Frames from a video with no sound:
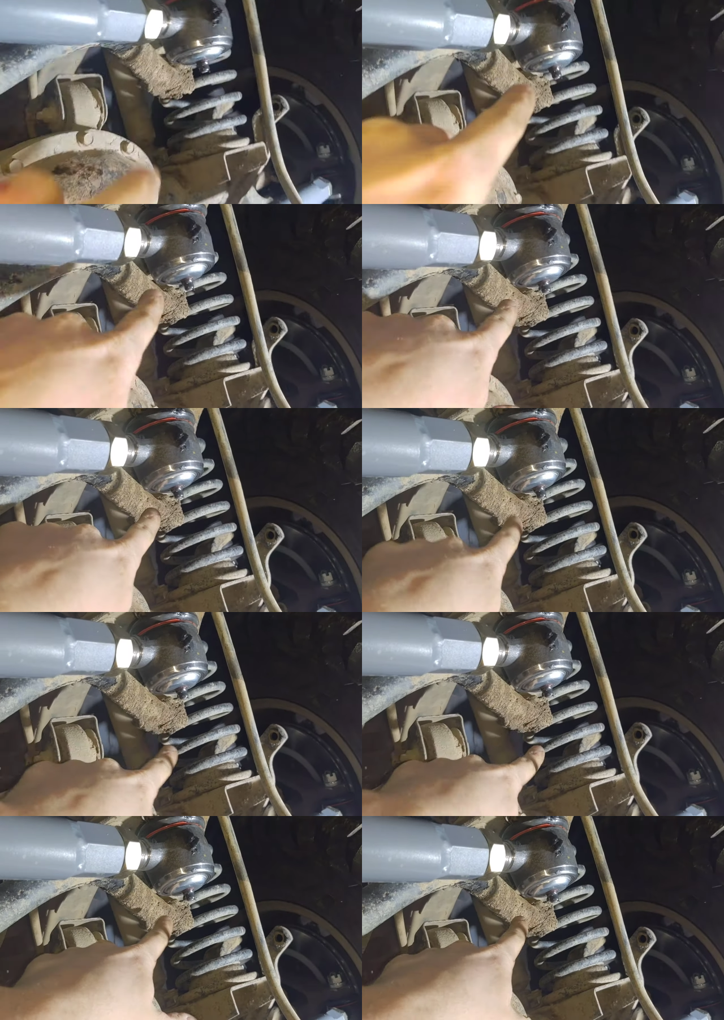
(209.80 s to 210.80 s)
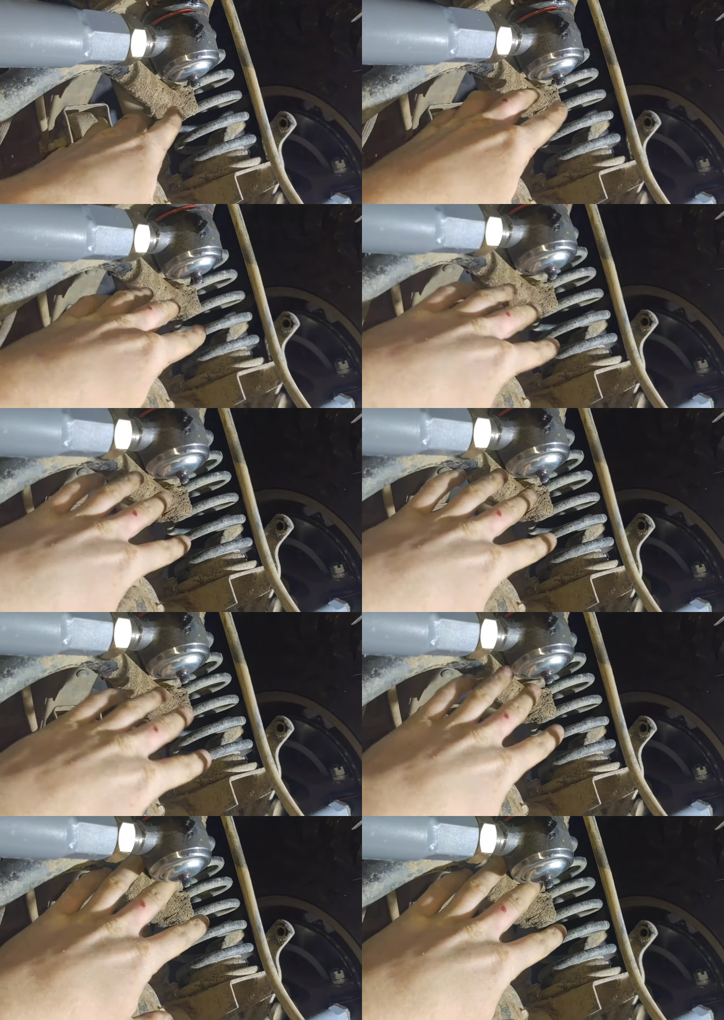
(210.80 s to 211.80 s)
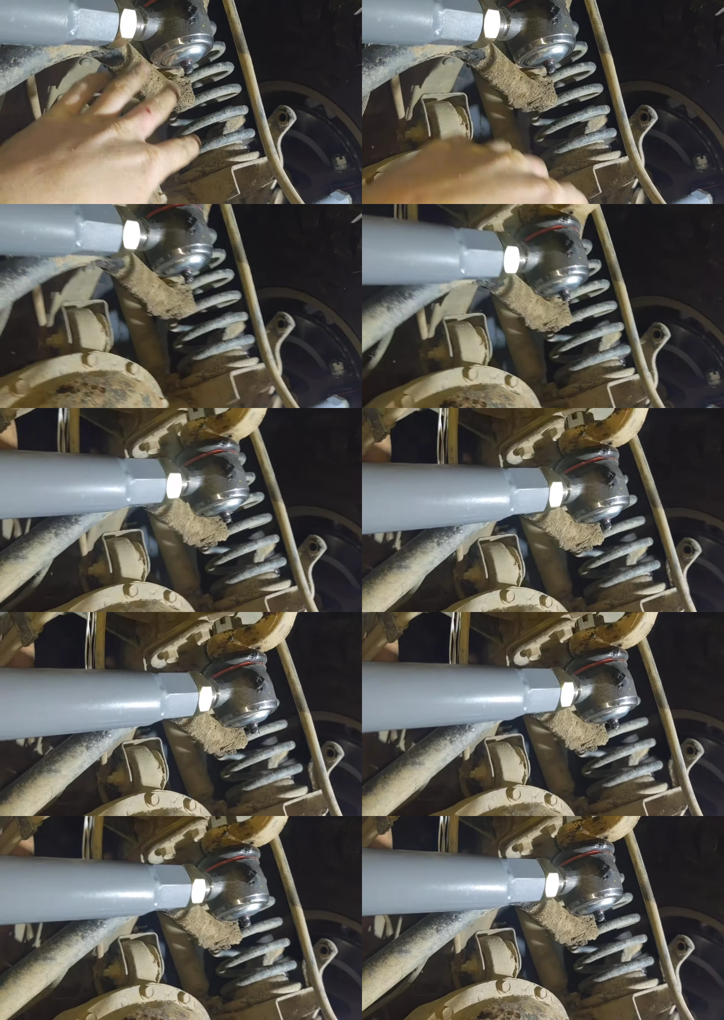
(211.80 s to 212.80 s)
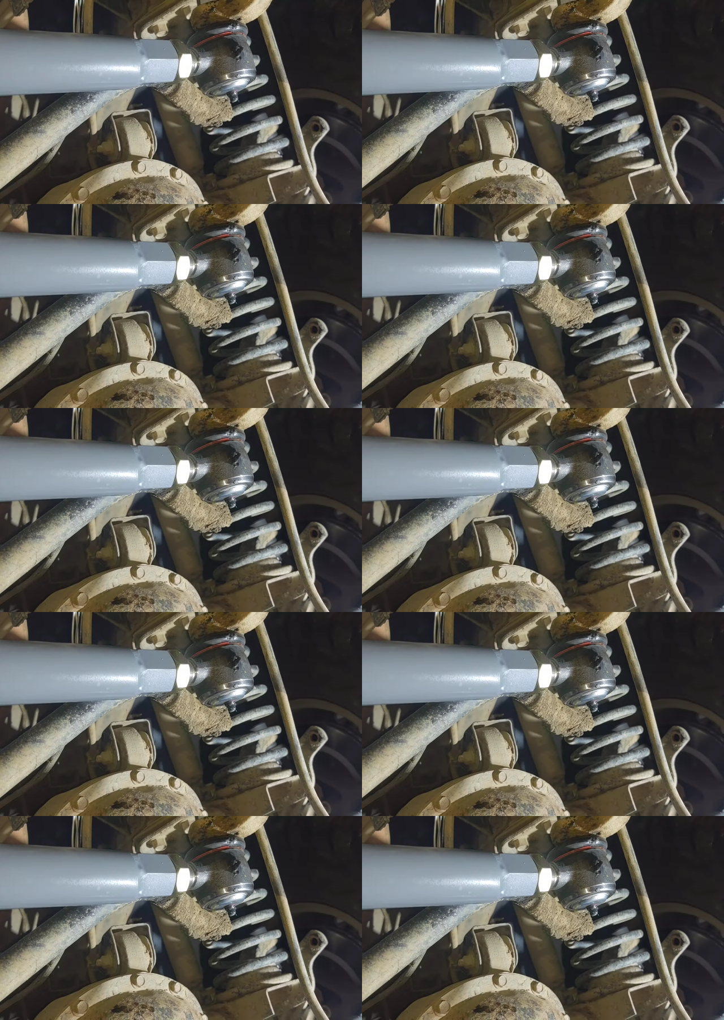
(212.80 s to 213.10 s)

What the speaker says: [unreadable: no face in view]